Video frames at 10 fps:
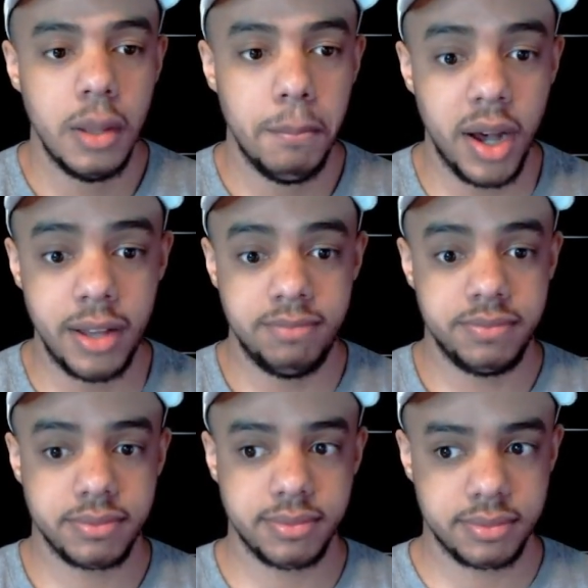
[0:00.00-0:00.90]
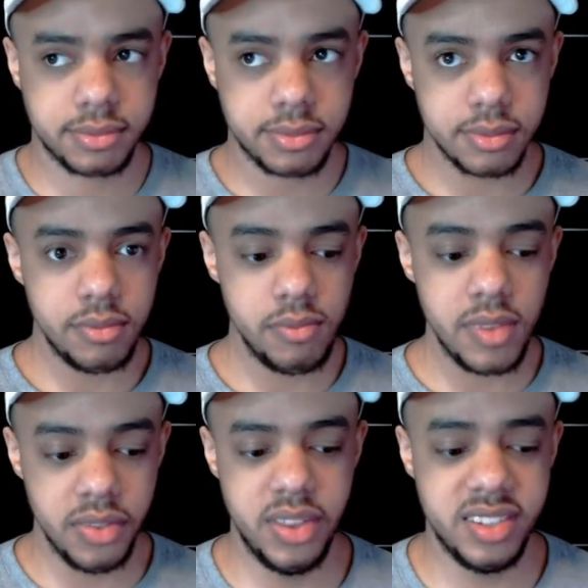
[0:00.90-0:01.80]
But
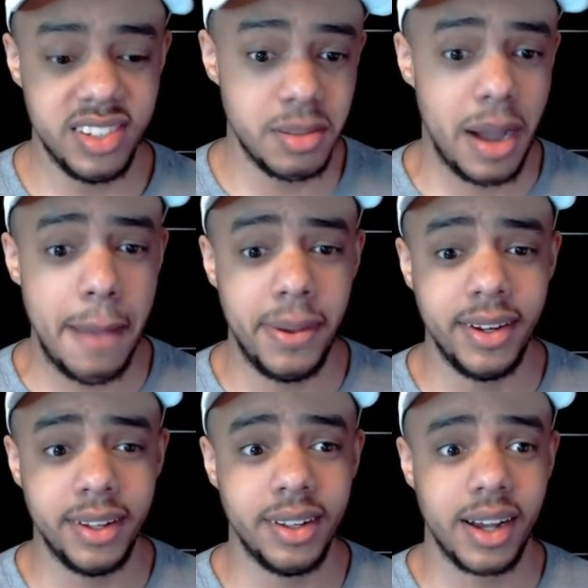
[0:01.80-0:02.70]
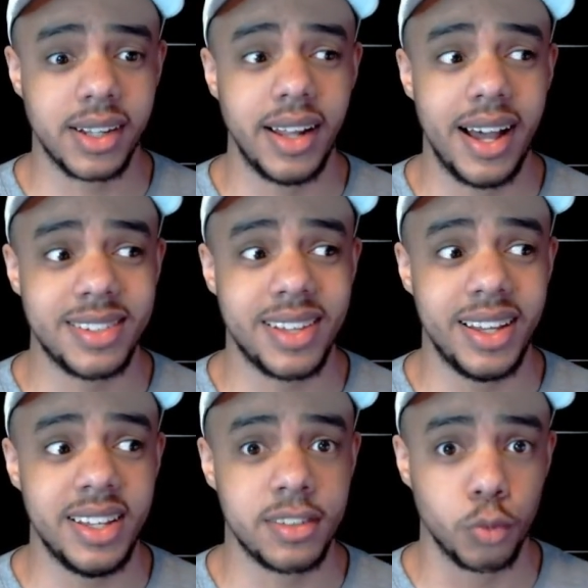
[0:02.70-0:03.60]
this is, in my opinion, a class that
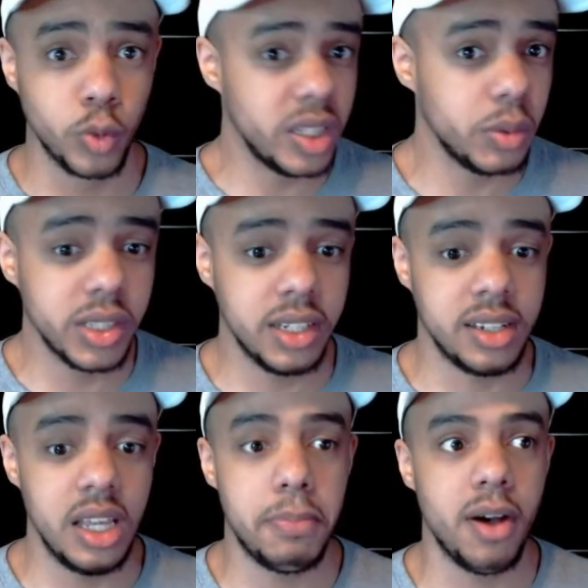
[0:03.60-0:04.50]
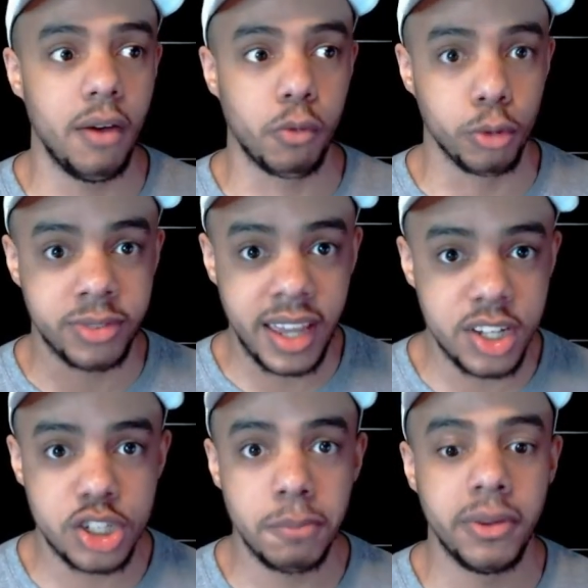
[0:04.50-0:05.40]
is really deep of
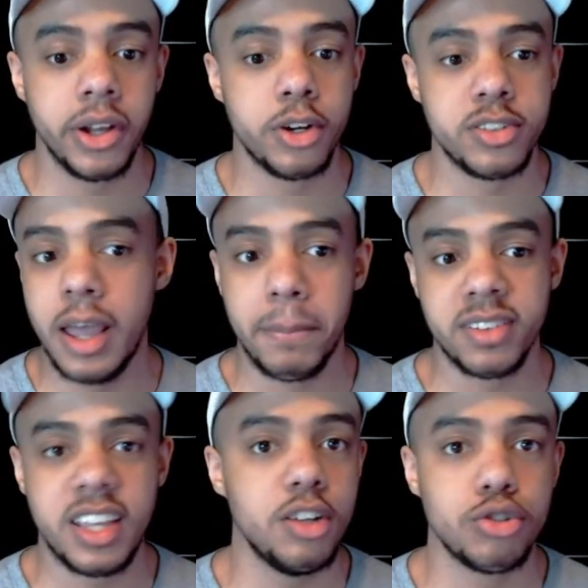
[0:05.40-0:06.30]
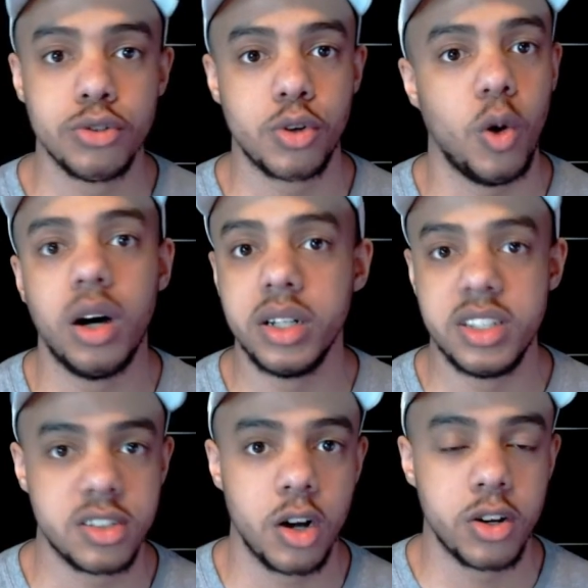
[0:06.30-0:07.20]
rotation players and potential quality
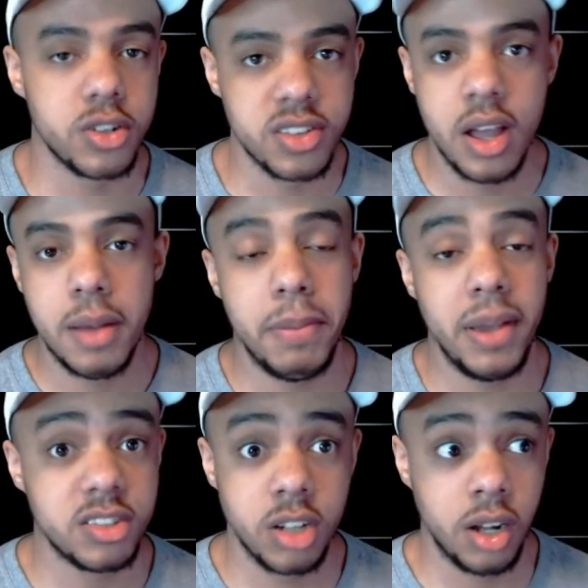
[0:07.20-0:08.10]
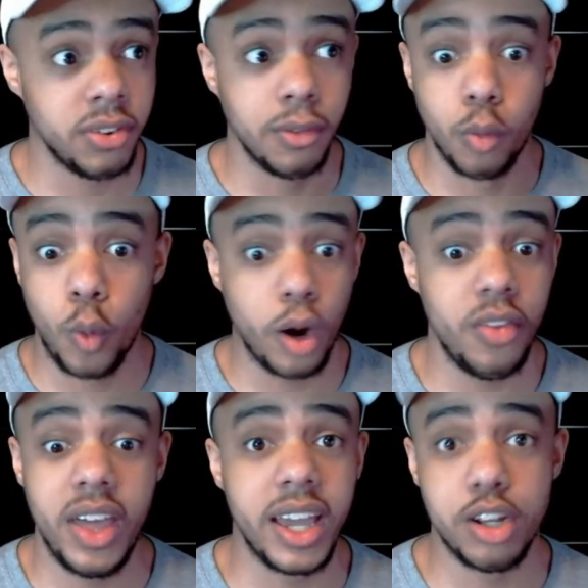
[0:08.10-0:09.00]
starters based off of where
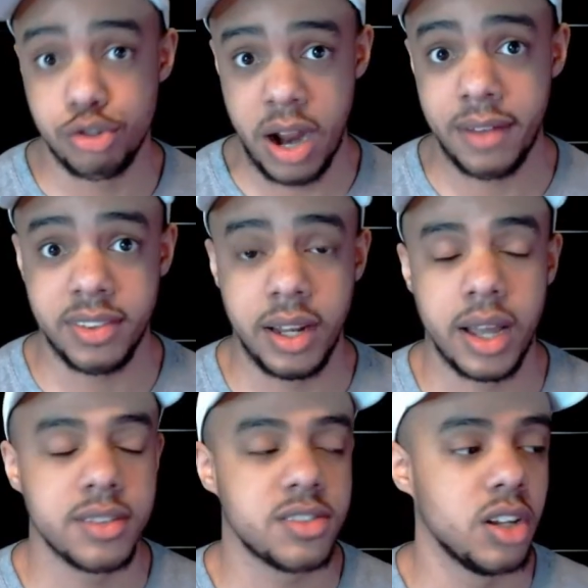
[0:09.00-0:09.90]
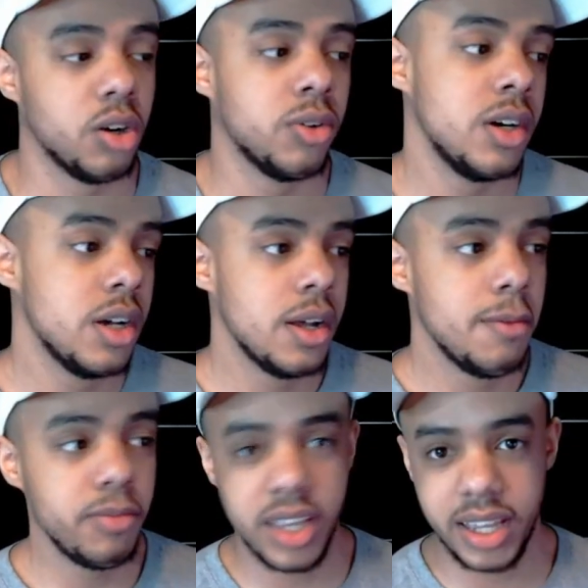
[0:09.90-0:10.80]
they get drafted at. So
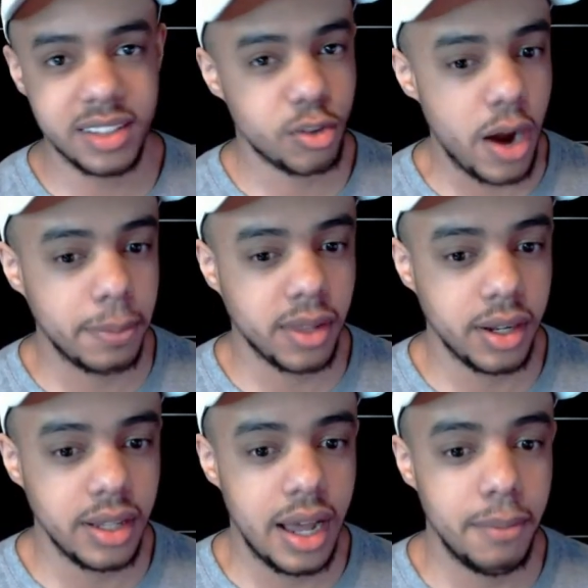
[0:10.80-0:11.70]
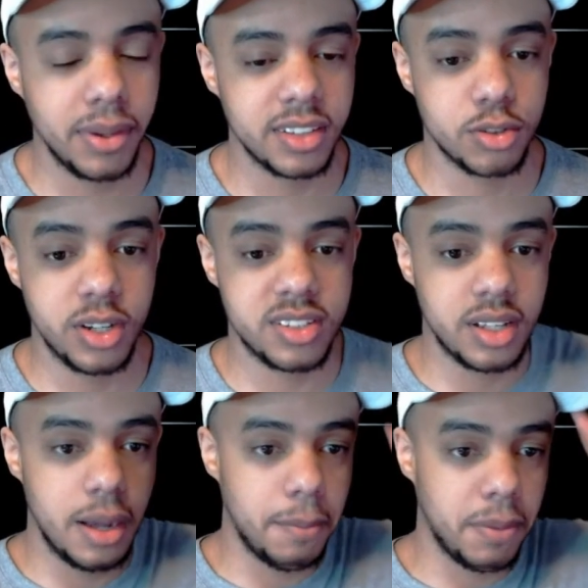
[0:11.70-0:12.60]
it gets crapped on a lot because there
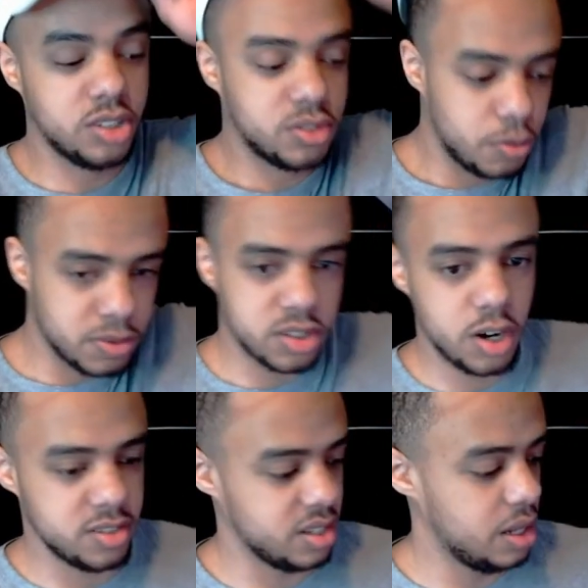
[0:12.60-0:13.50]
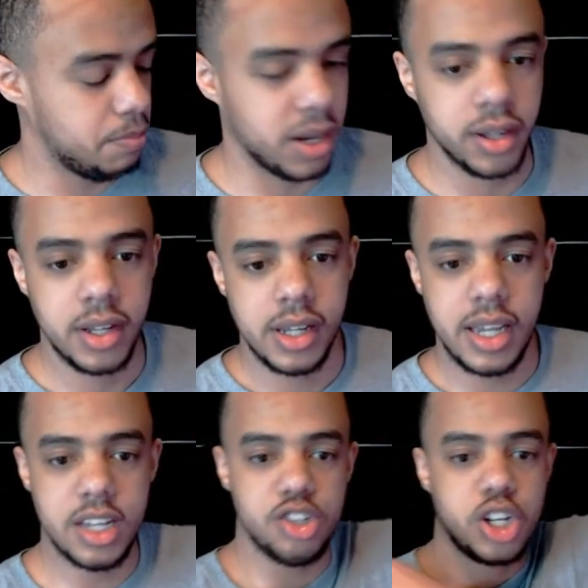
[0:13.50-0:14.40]
isn't a bunch of superstars in it. But
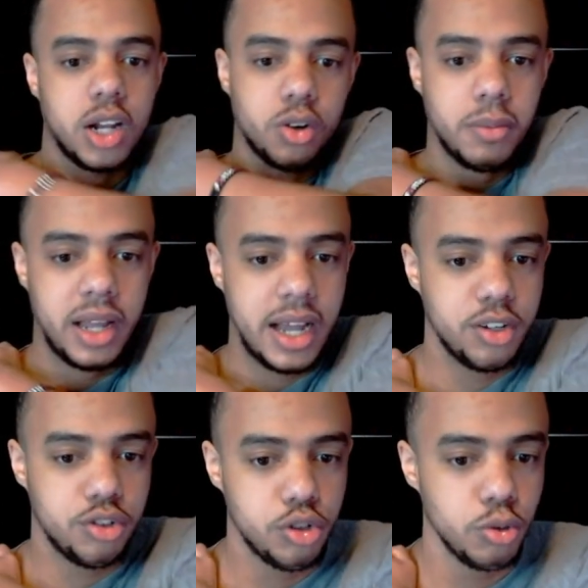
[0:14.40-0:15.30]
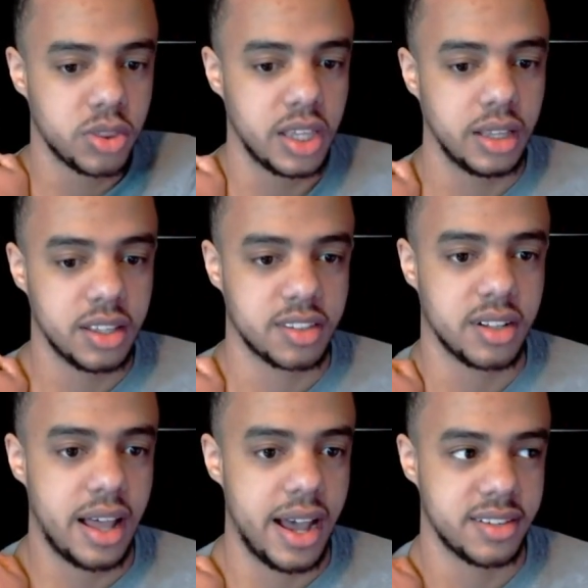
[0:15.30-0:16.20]
in general, man, I do think this
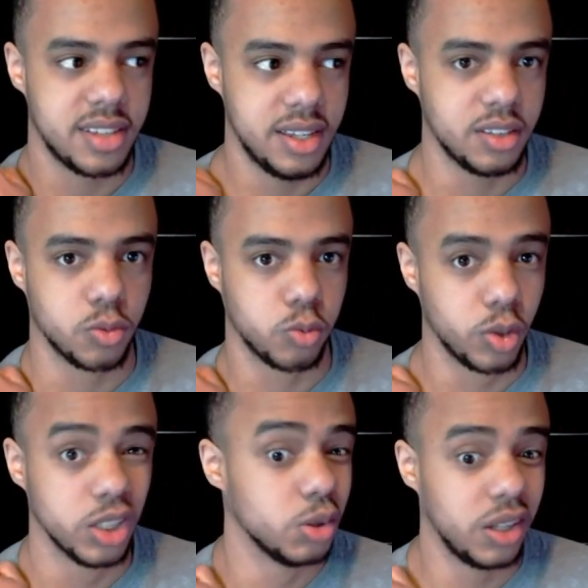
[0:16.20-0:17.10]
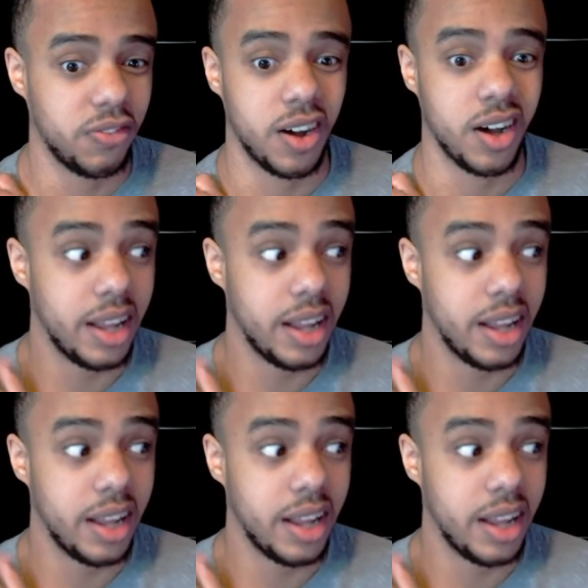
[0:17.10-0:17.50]
class is really fun.